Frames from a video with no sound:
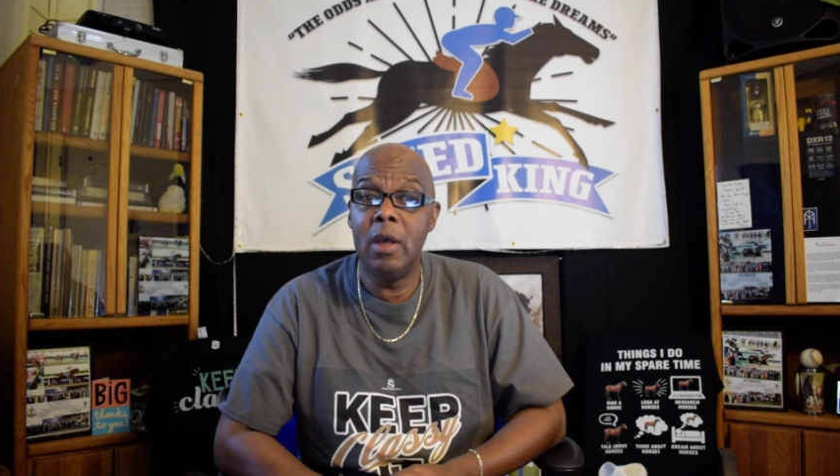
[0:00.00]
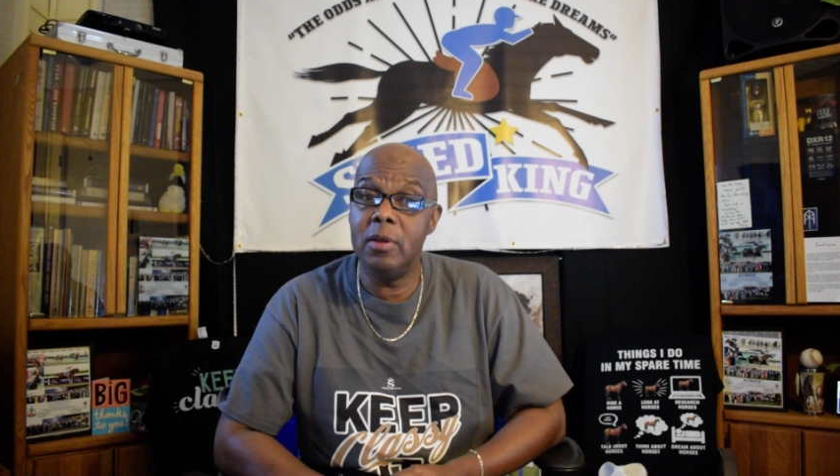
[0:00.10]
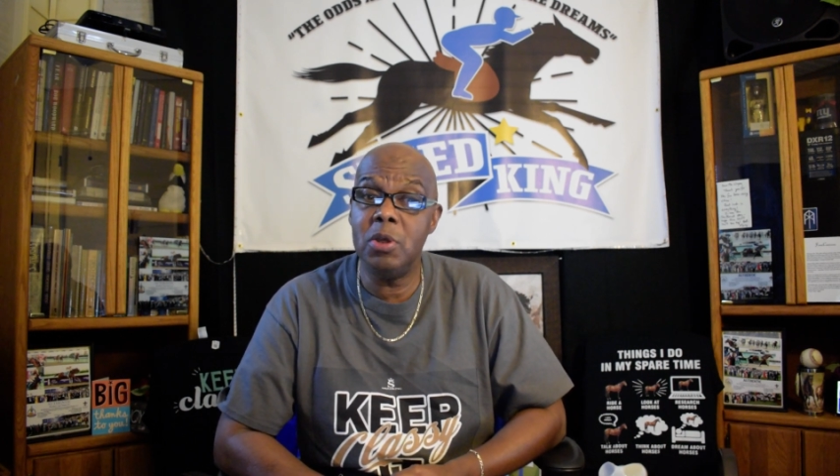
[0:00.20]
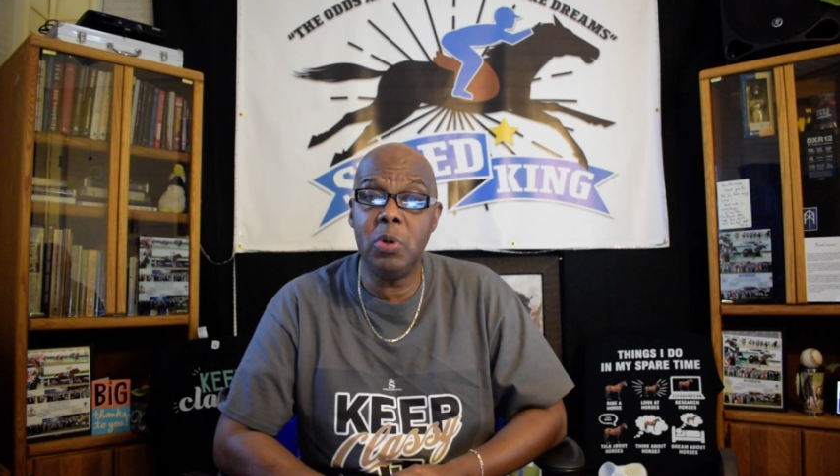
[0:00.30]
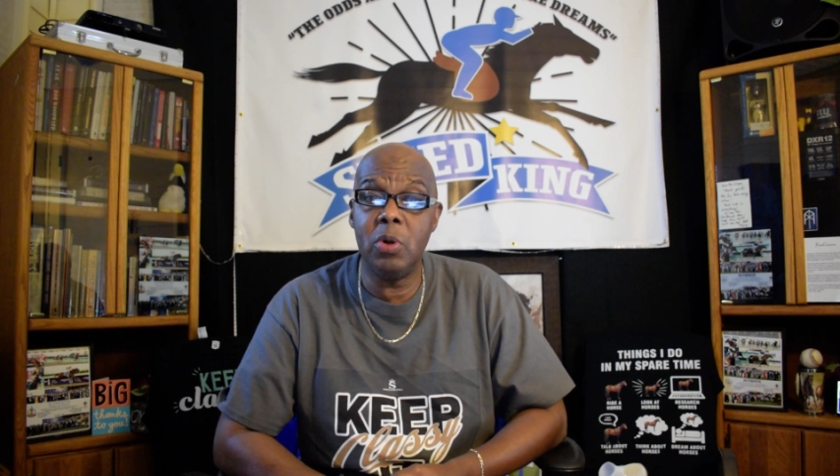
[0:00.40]

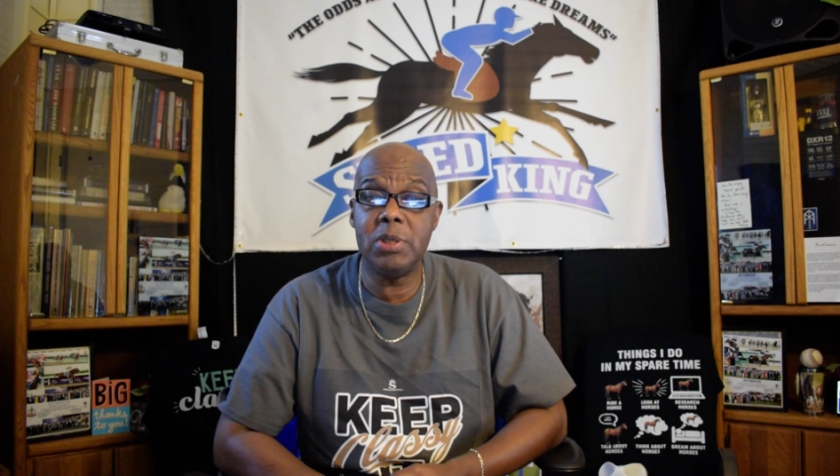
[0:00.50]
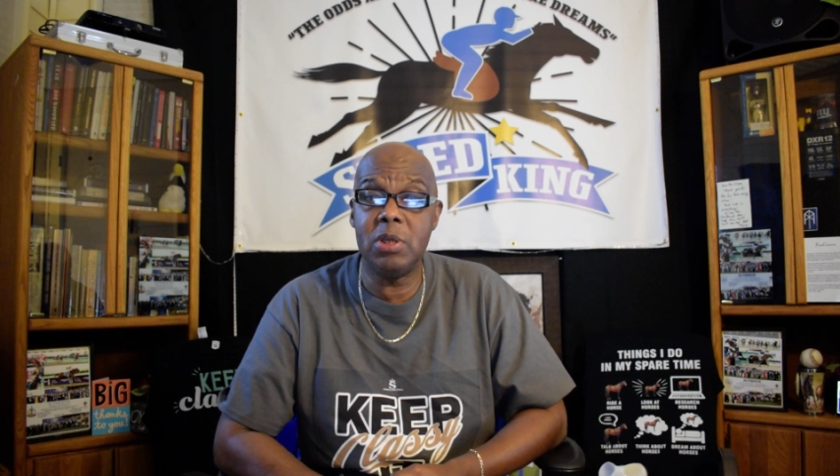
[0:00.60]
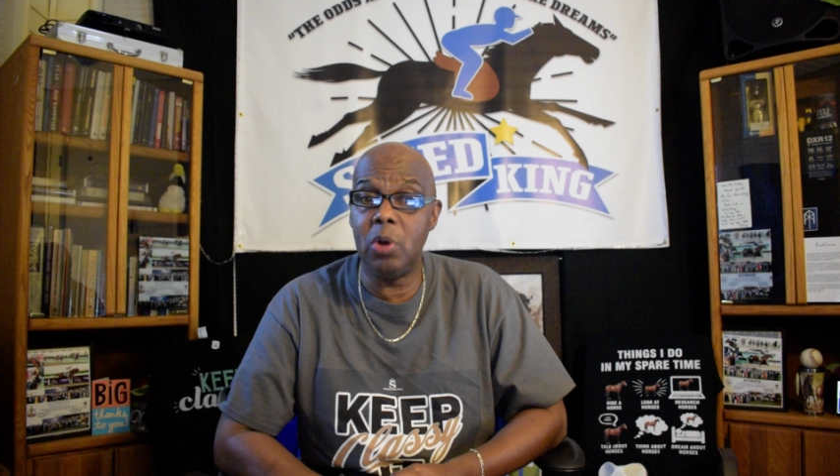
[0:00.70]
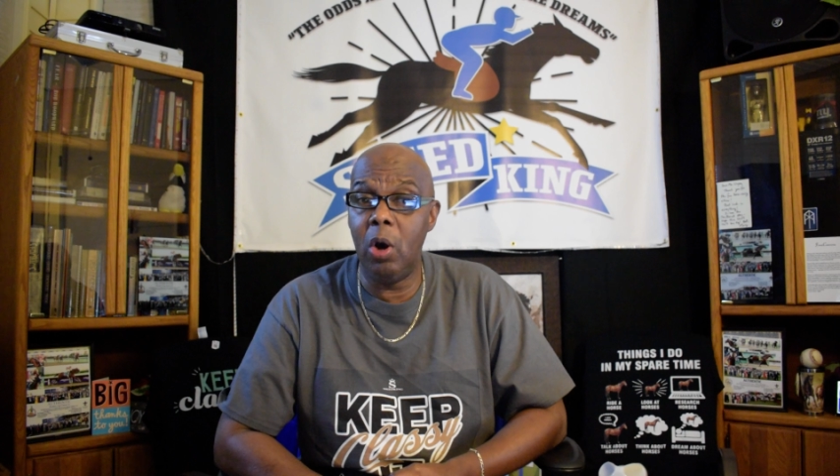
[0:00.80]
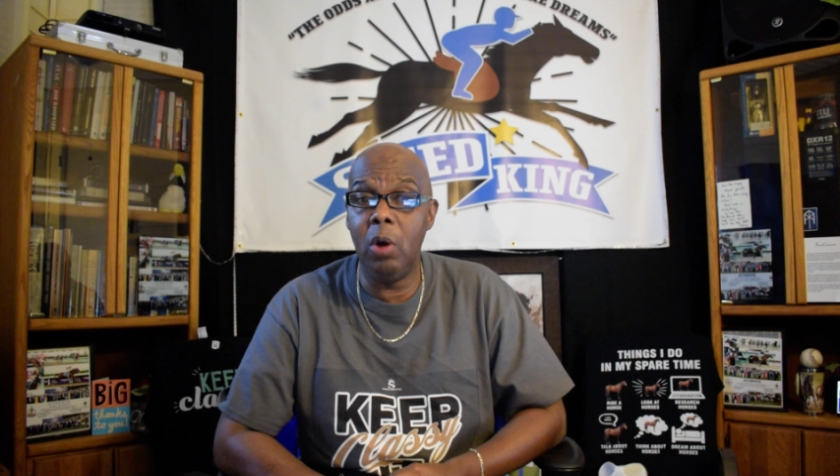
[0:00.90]
This horse
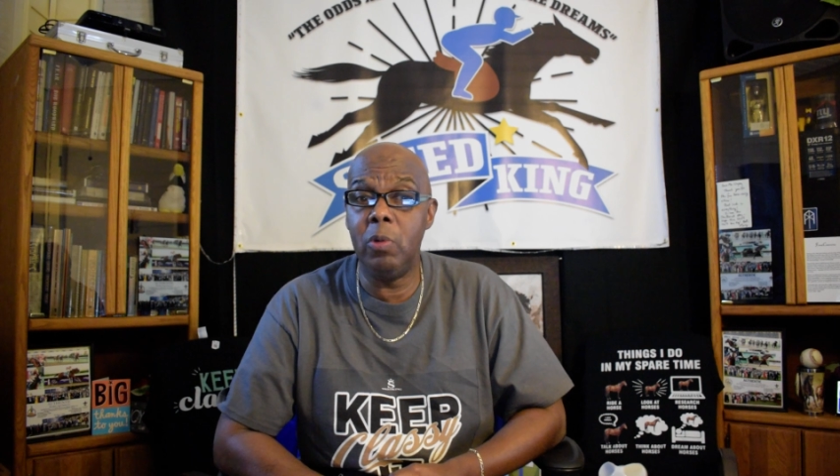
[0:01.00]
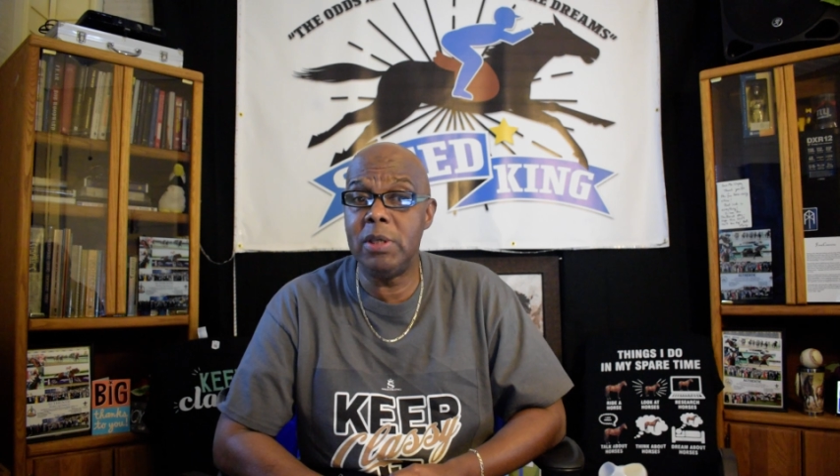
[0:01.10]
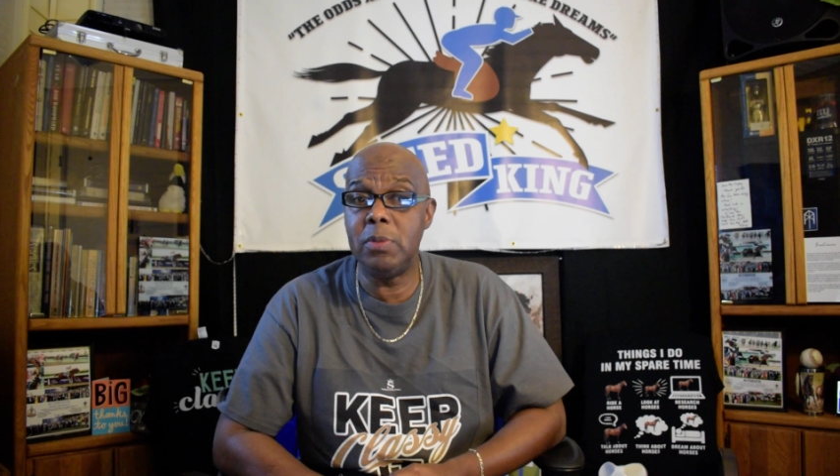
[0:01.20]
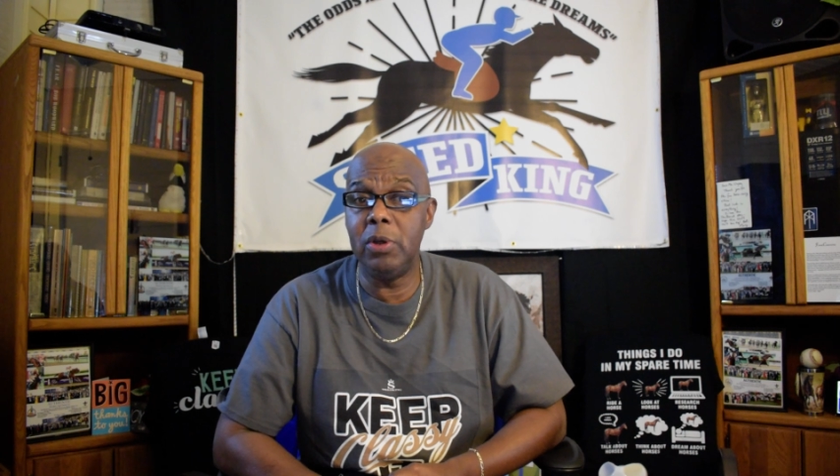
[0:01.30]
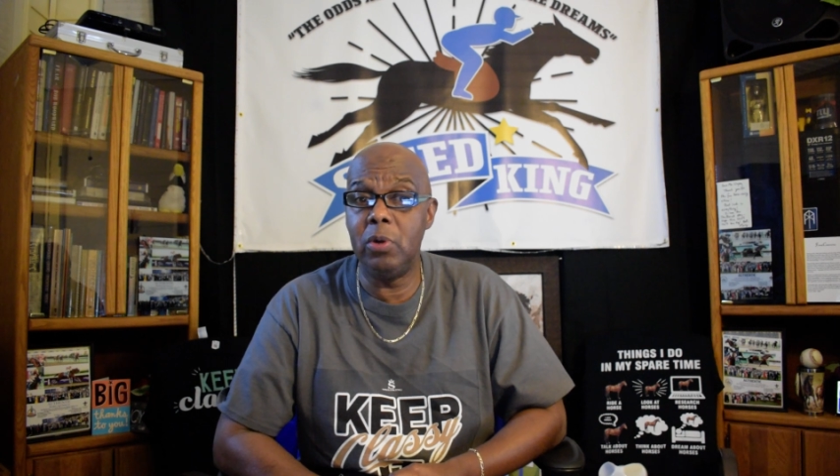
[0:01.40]
has
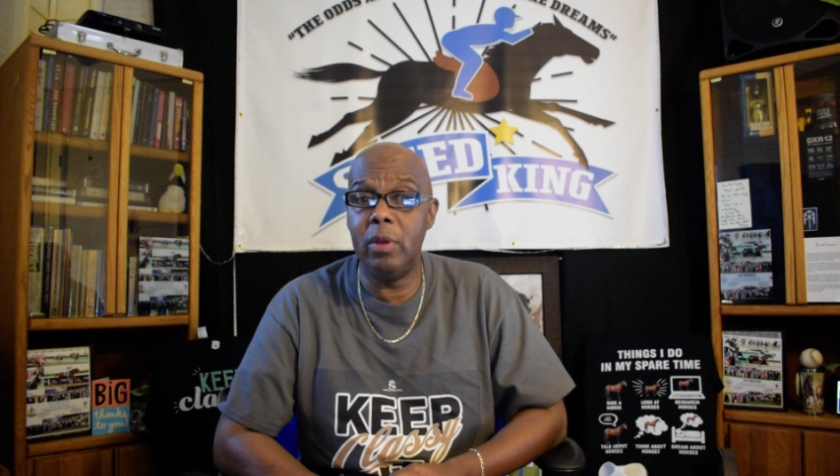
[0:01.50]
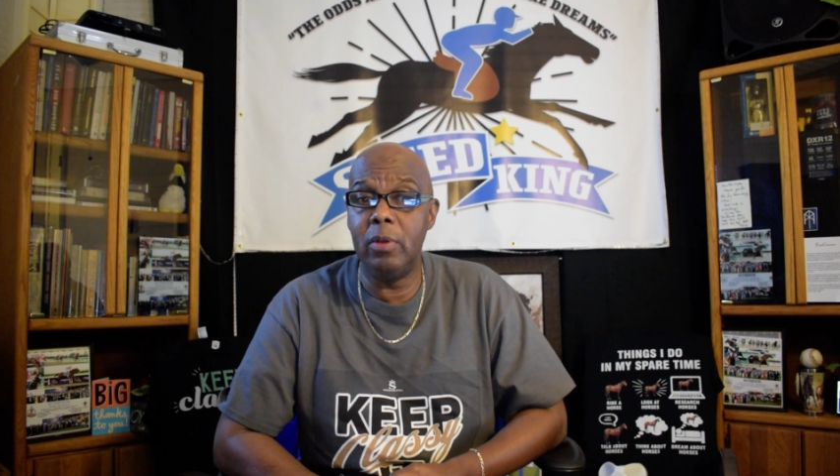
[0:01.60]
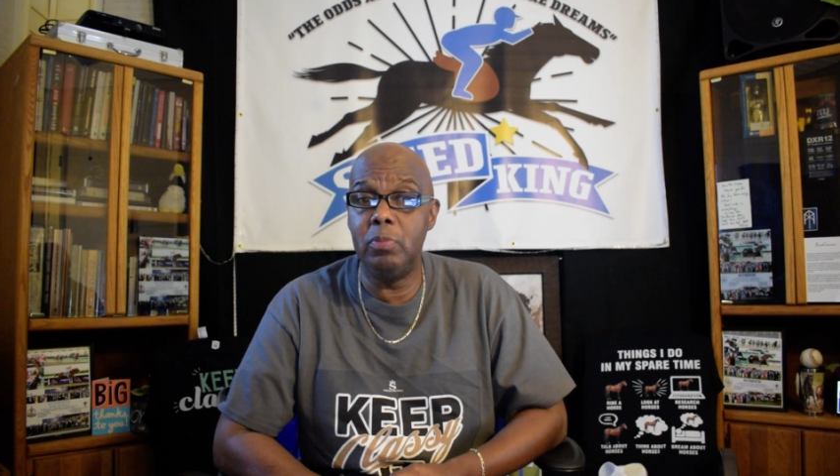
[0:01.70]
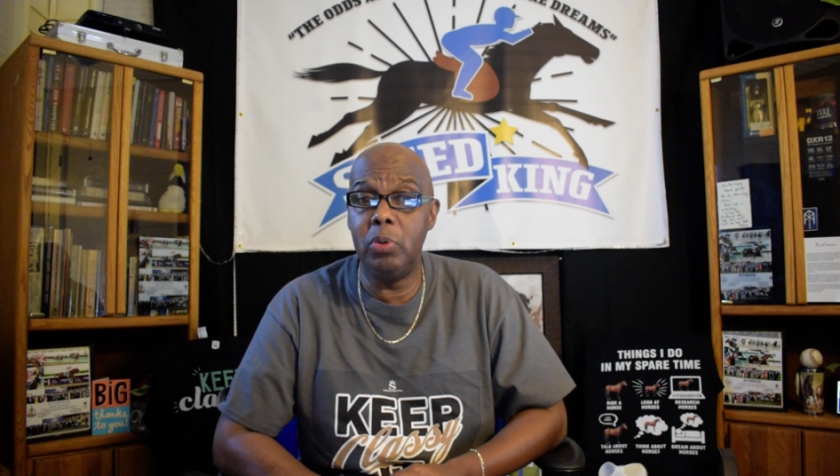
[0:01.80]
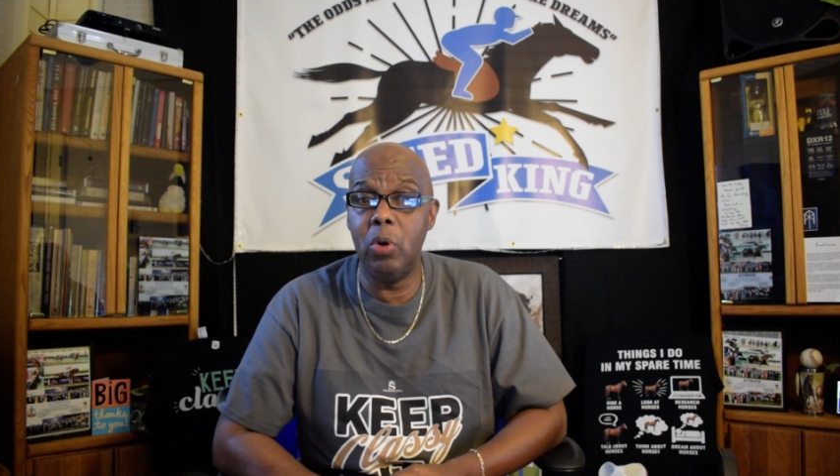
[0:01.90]
always been on
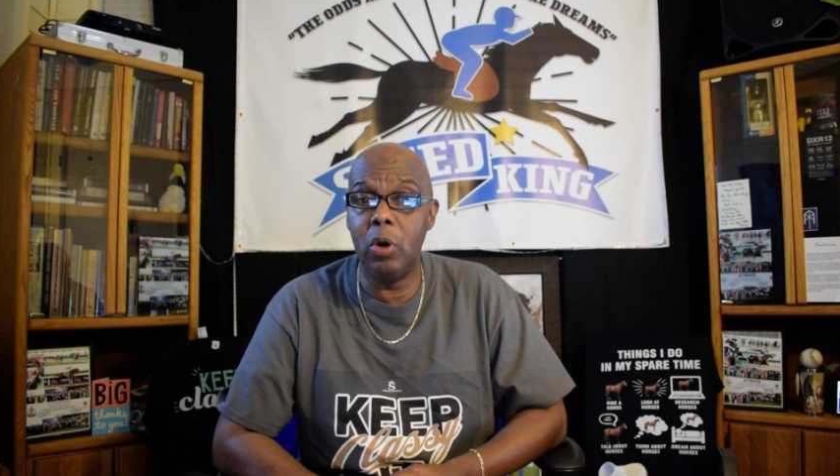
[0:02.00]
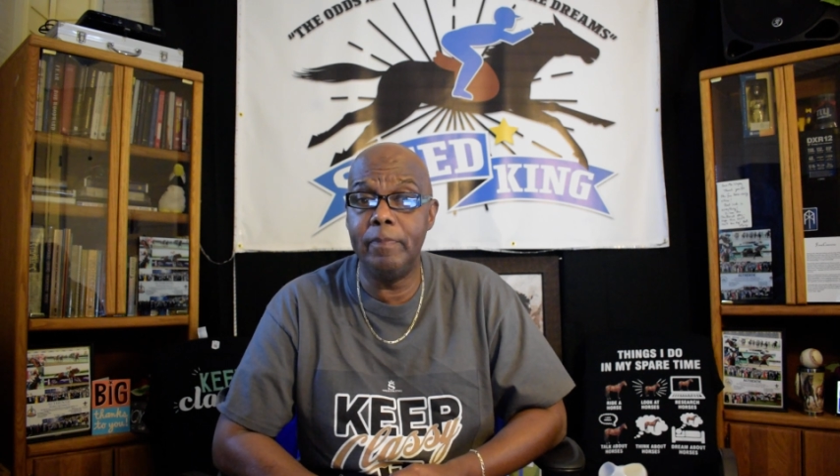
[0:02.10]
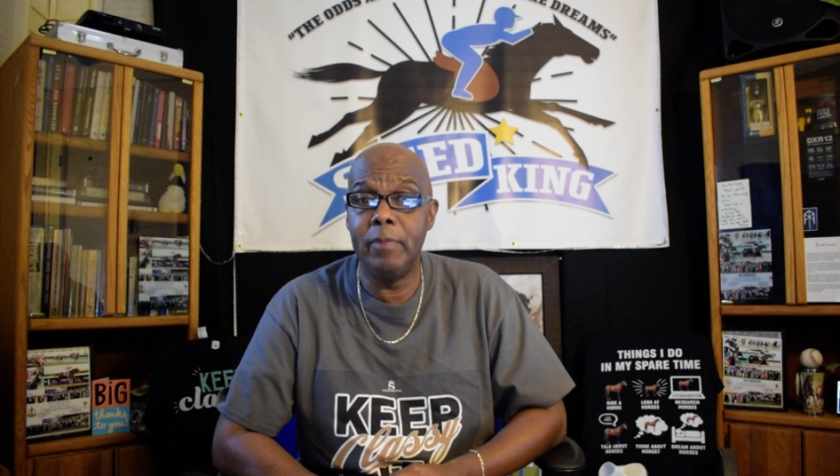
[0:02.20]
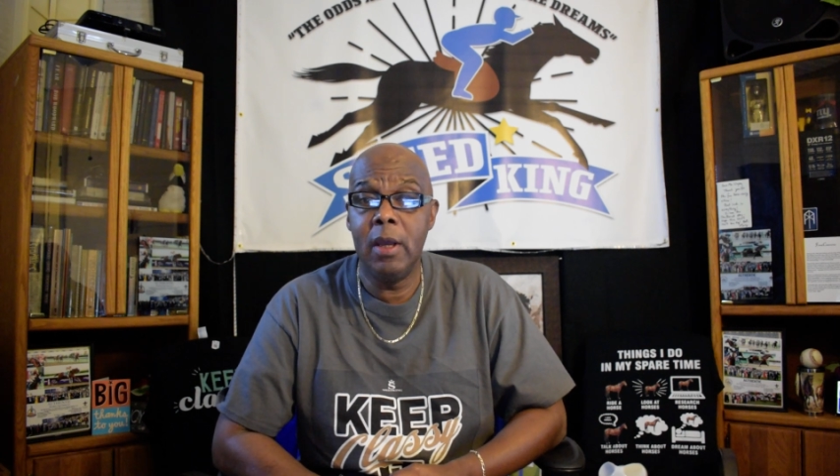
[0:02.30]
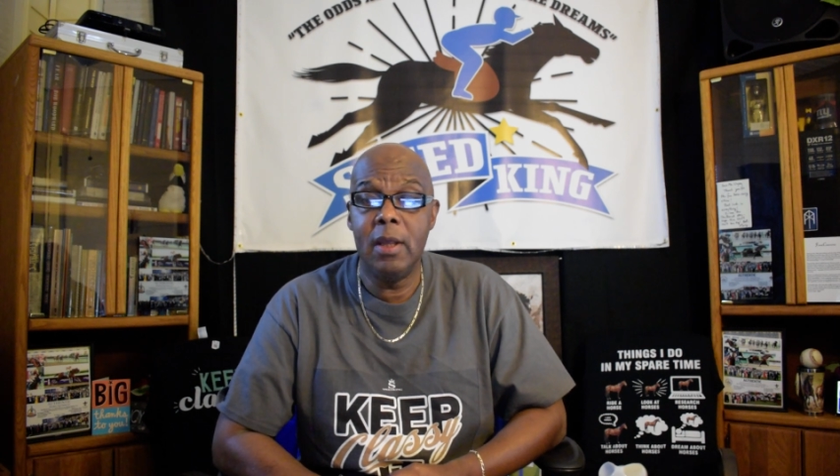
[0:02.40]
the board.